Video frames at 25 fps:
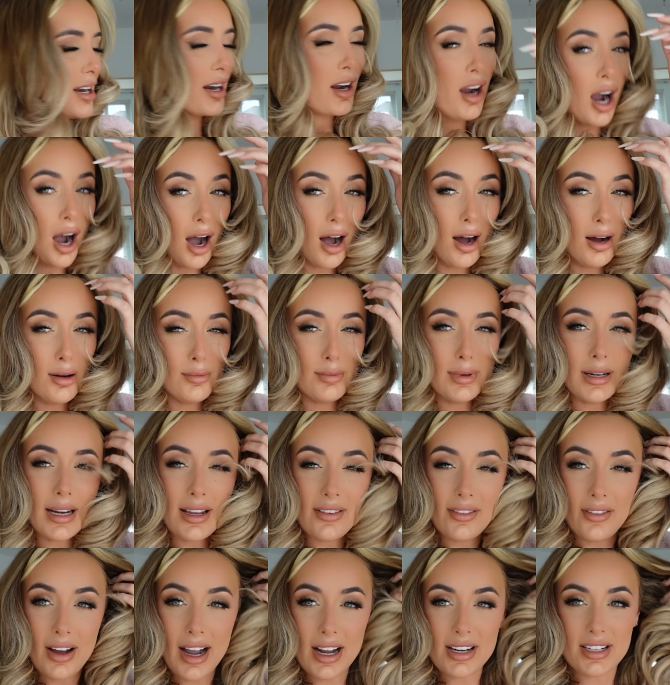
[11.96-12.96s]
can't
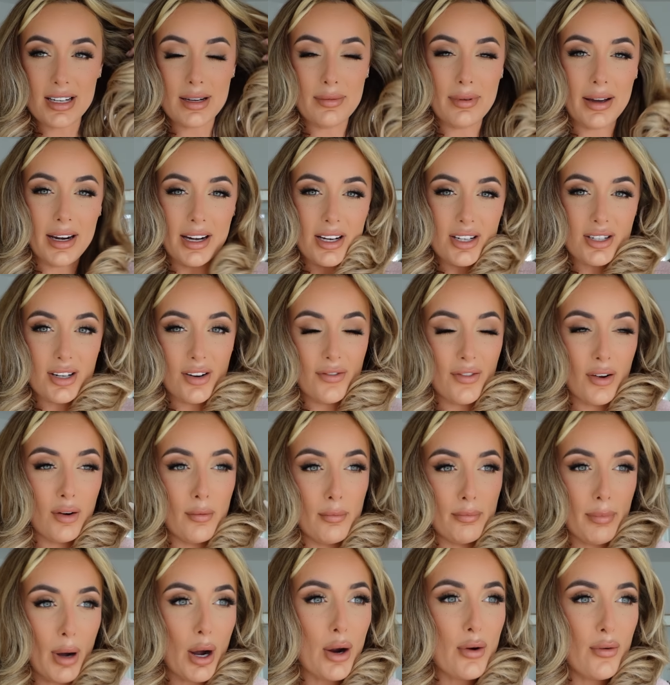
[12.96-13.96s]
believe I've actually managed to
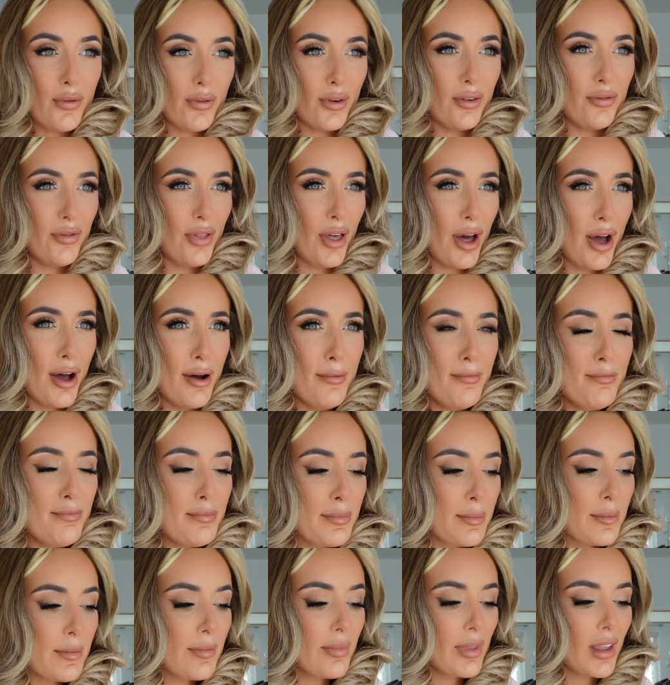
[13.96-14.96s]
film both of
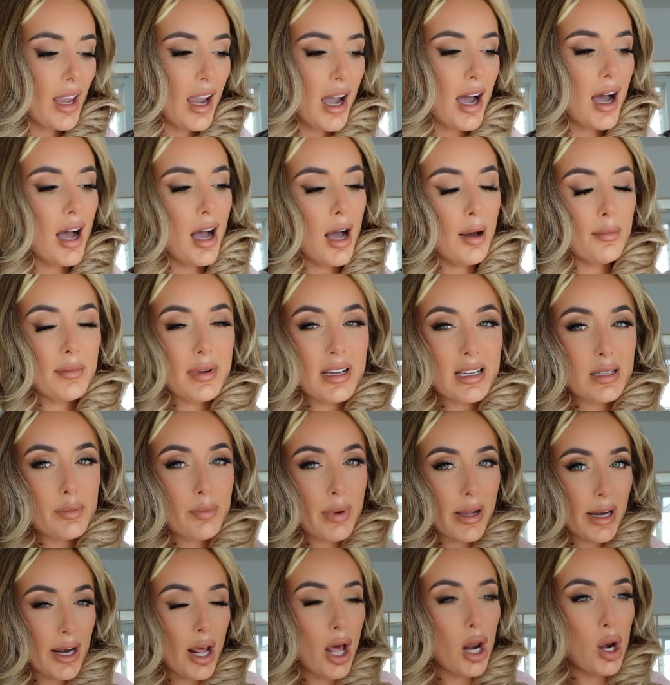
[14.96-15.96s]
them. It's
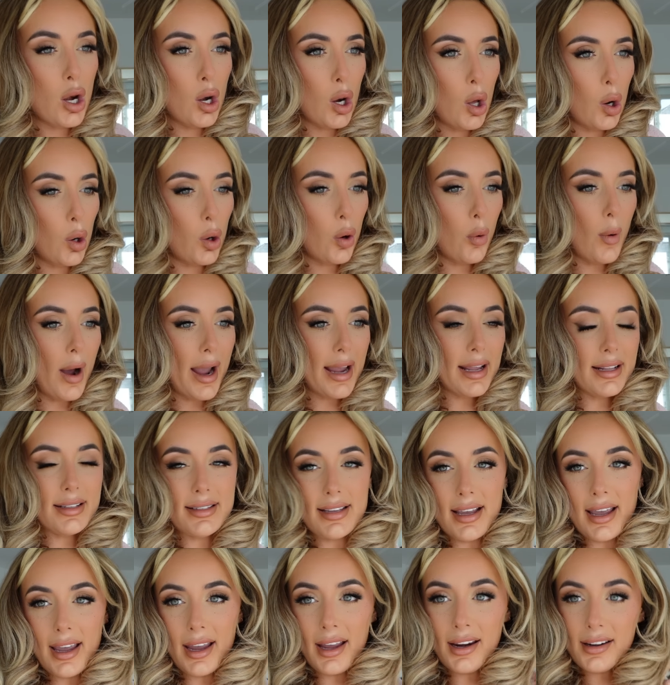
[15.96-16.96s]
been long
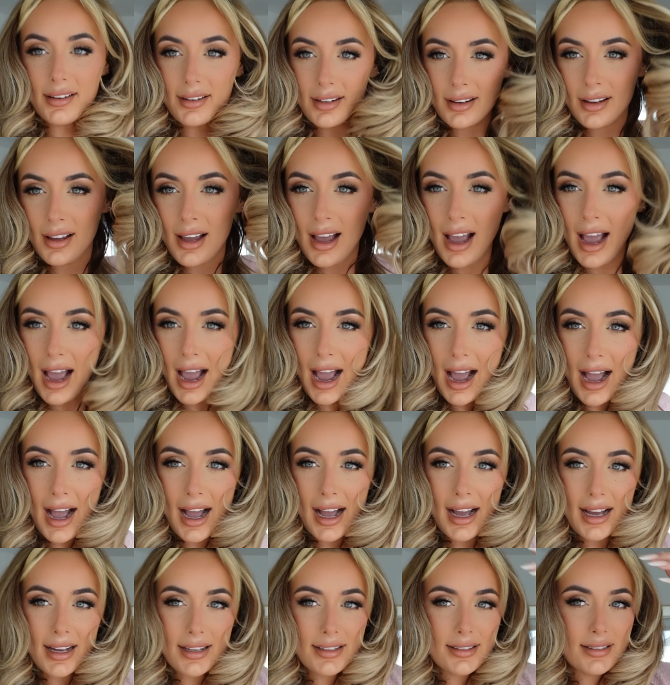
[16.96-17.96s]
awaited
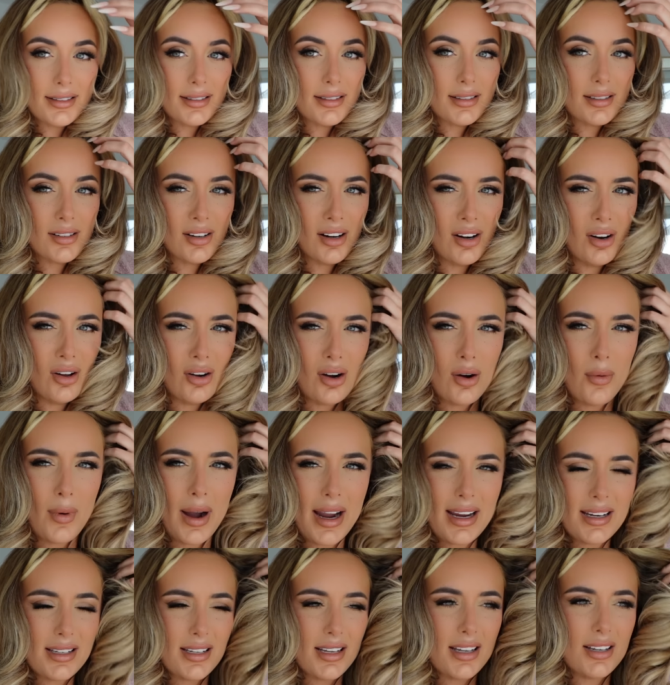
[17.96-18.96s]

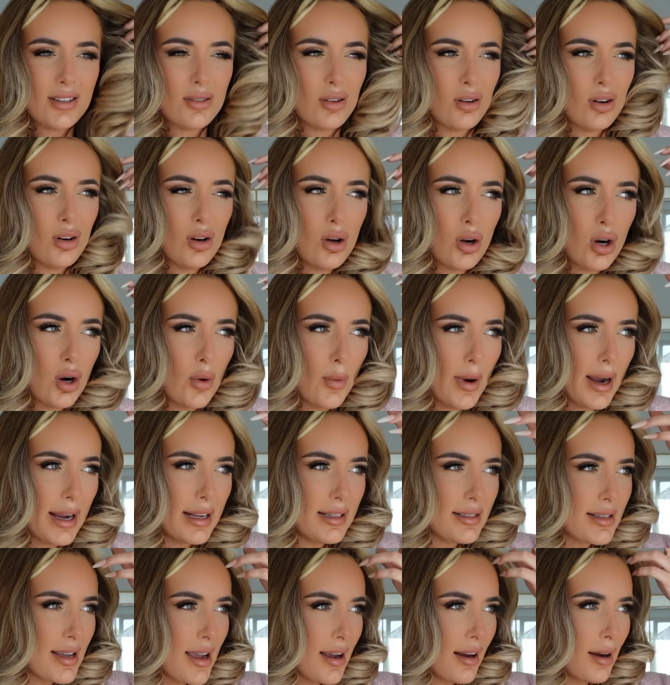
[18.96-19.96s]
or long
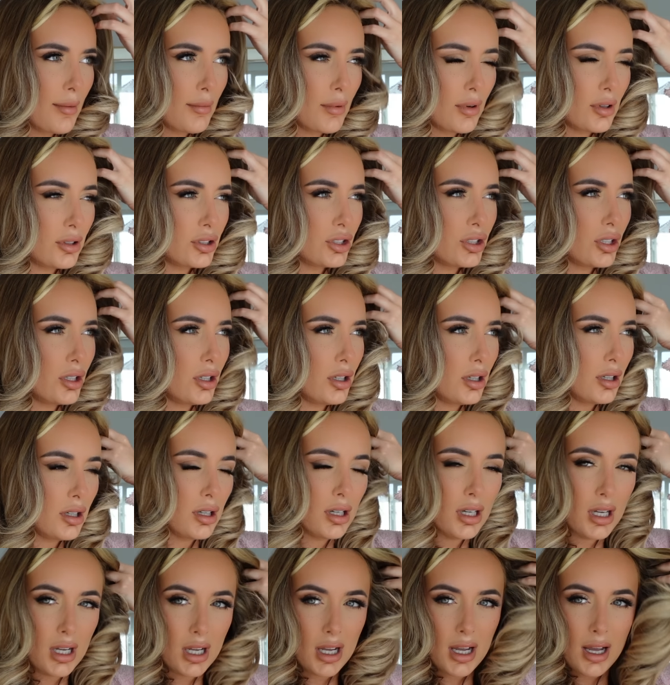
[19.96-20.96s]
awaiting, I'm not
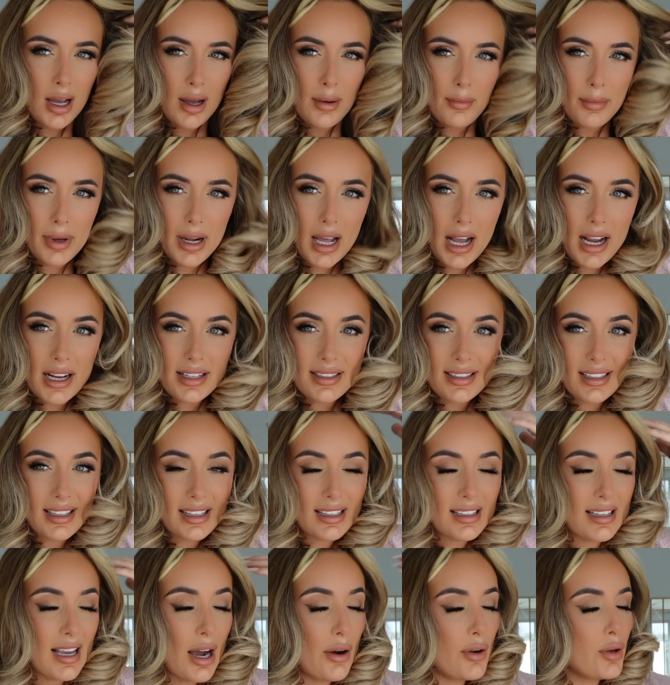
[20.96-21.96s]
sure. But I
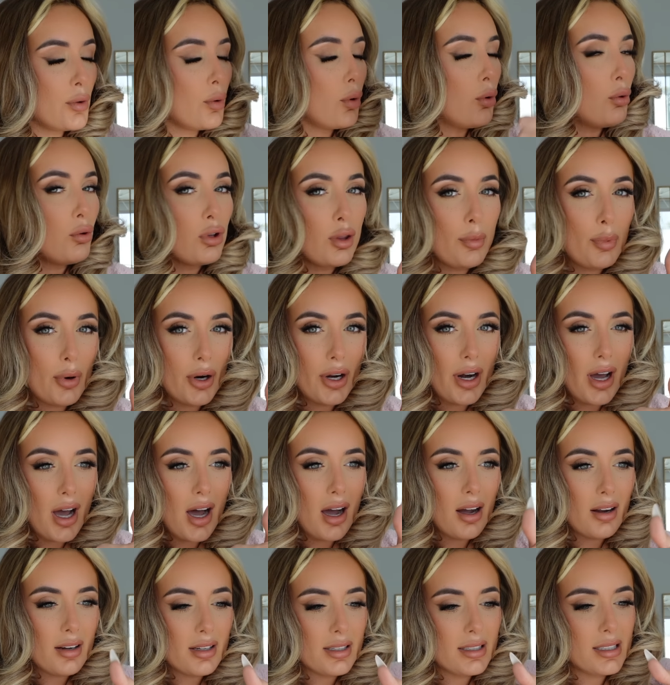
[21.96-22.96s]
tell you all the
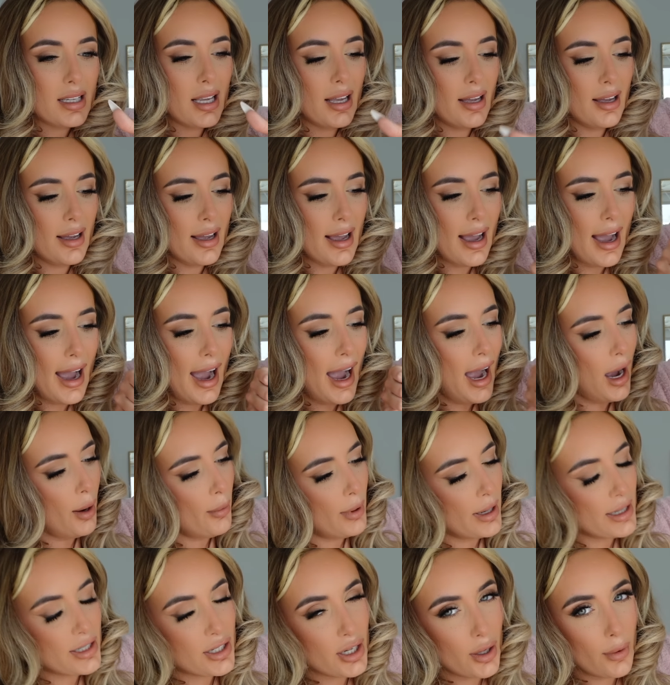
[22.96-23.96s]
products, how
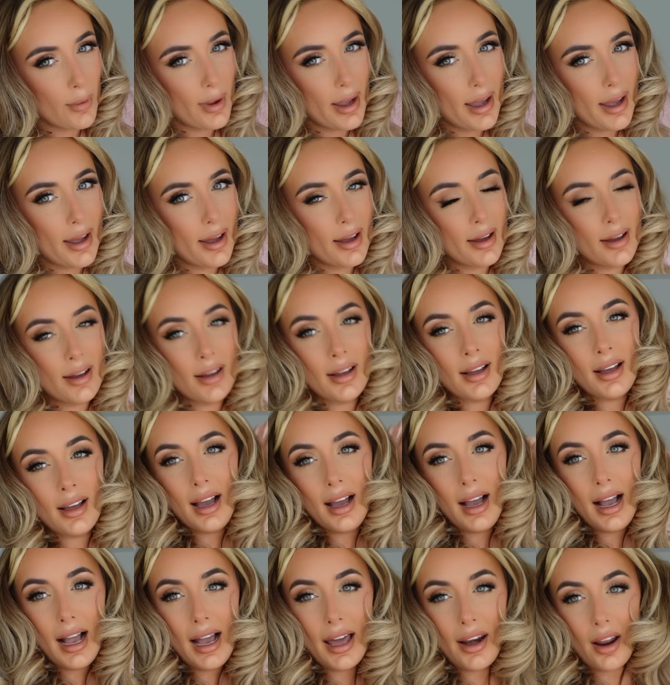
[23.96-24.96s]
I do it,
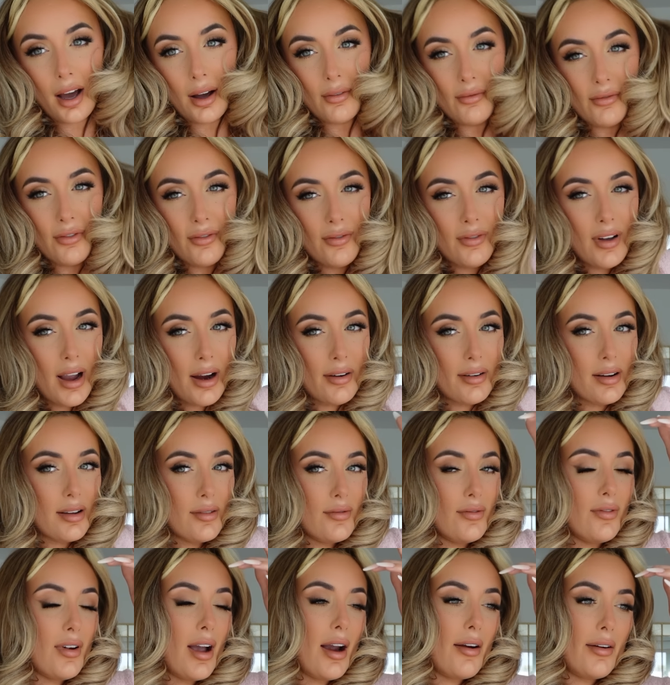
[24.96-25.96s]
and I'm very,
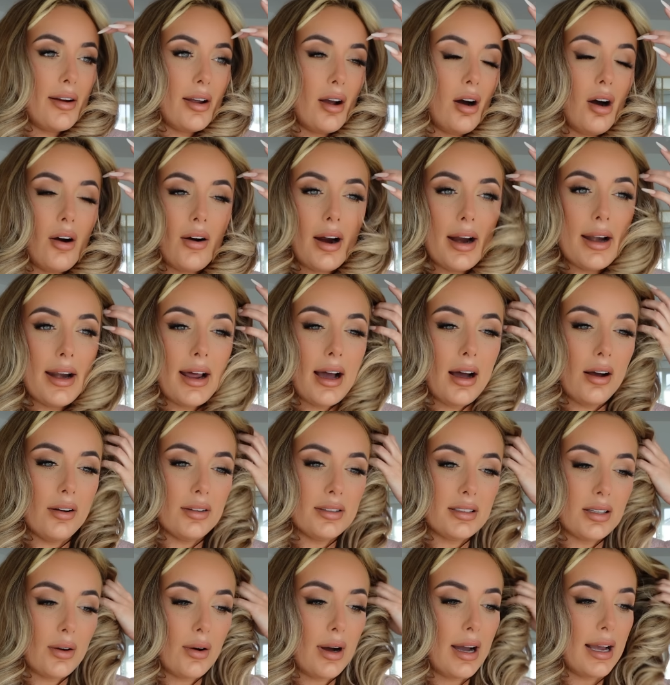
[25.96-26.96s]
very hot right now,
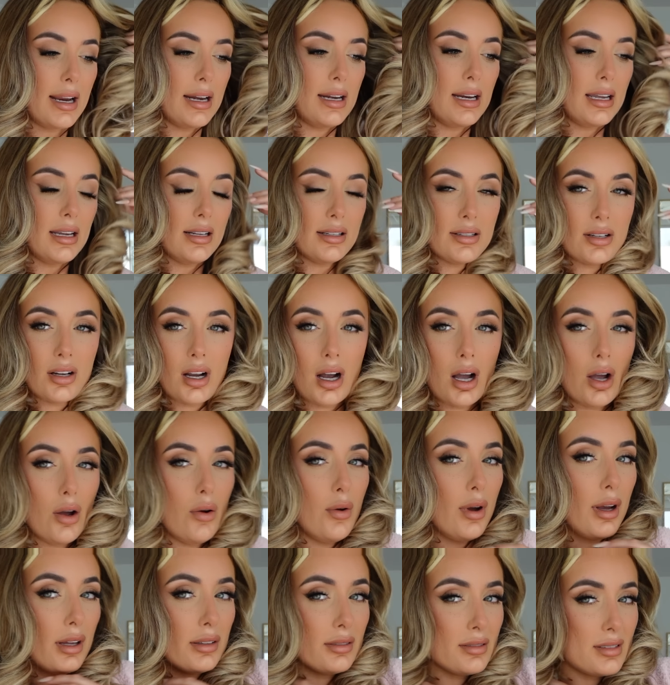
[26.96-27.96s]
so I need to go
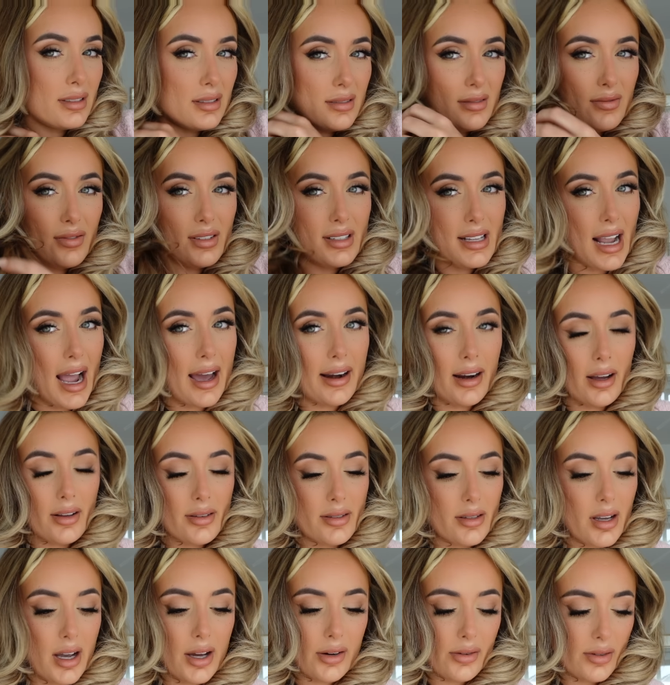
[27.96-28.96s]
and stand
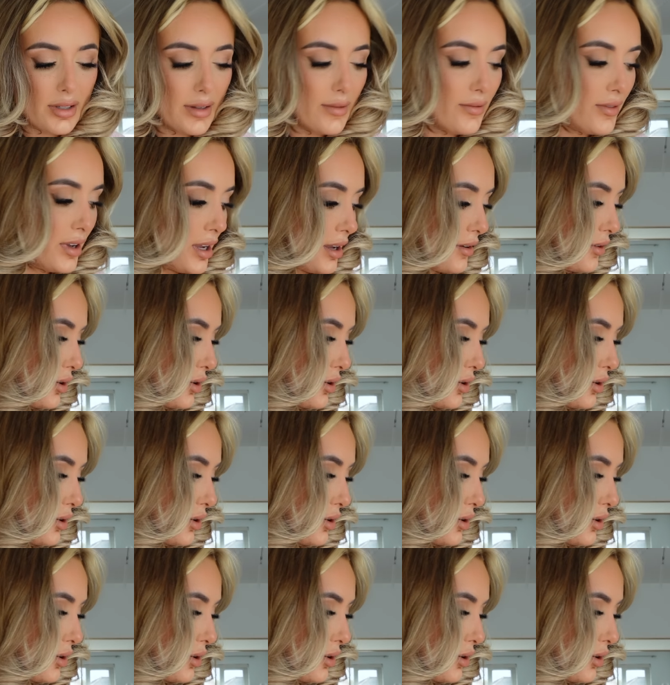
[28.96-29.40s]
outside or something